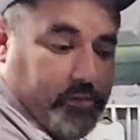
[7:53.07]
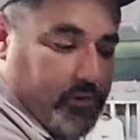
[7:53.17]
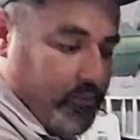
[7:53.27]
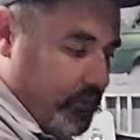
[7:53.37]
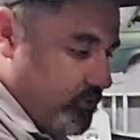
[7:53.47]

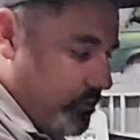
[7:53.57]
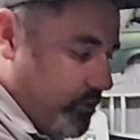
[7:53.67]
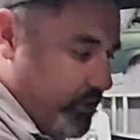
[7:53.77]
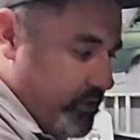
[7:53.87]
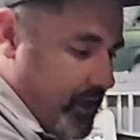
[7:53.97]
Runs real
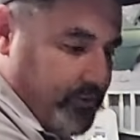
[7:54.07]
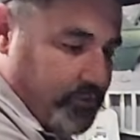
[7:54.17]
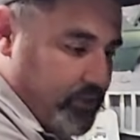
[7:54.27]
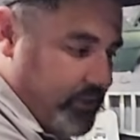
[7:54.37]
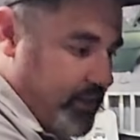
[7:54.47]
good. Idles
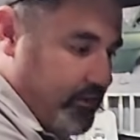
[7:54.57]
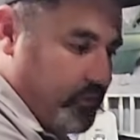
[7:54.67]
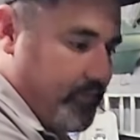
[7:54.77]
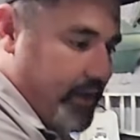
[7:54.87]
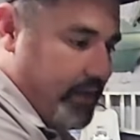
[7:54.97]
good. Idles
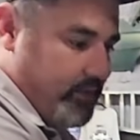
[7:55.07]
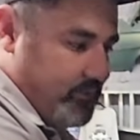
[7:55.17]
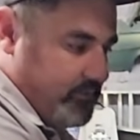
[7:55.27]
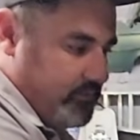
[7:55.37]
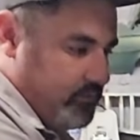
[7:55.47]
fine.
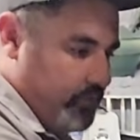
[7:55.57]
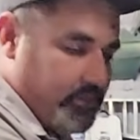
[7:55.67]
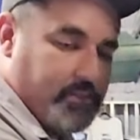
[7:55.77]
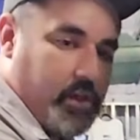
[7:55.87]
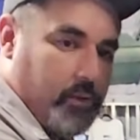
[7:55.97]
Runs,
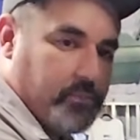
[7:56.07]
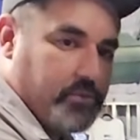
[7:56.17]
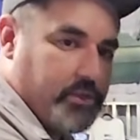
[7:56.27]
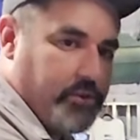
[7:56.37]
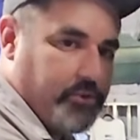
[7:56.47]
stops,
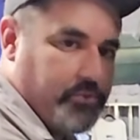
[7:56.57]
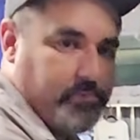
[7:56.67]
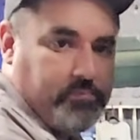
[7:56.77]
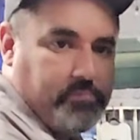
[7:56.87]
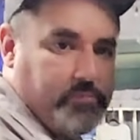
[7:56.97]
steers.
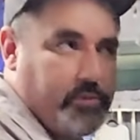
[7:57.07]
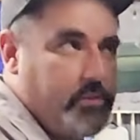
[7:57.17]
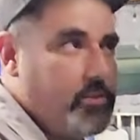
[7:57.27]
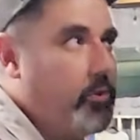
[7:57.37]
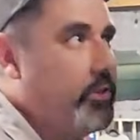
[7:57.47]

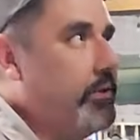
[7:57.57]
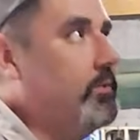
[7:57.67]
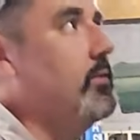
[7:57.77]
It's all good.